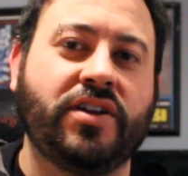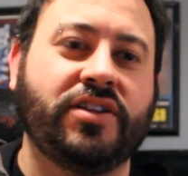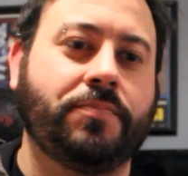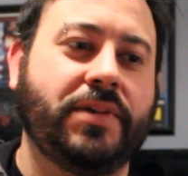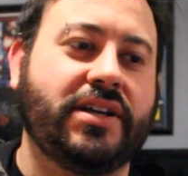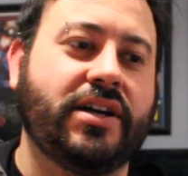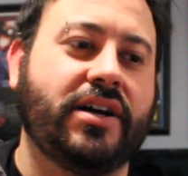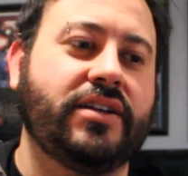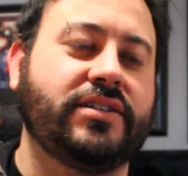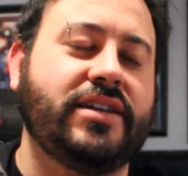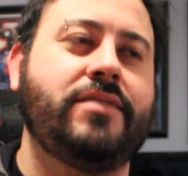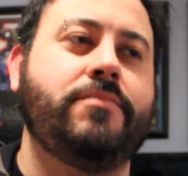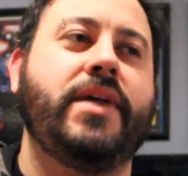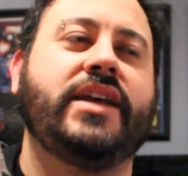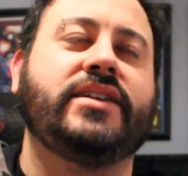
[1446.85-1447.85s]
is because
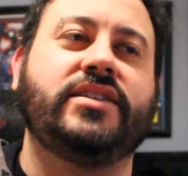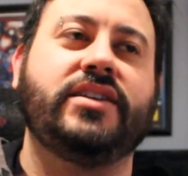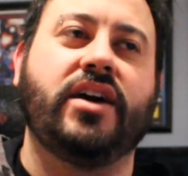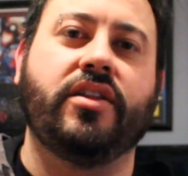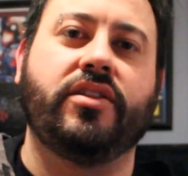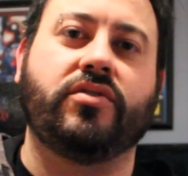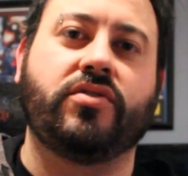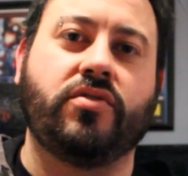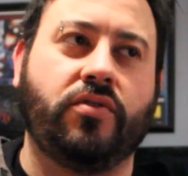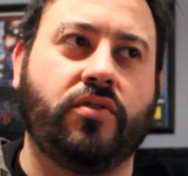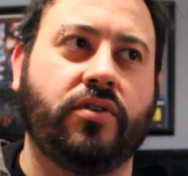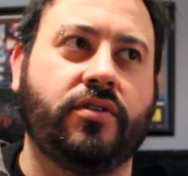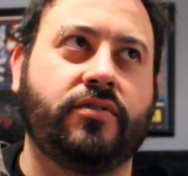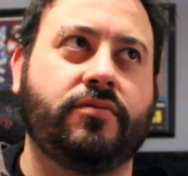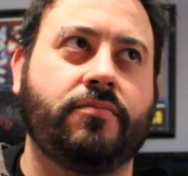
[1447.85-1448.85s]
it makes the other
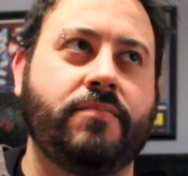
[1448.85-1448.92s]
chords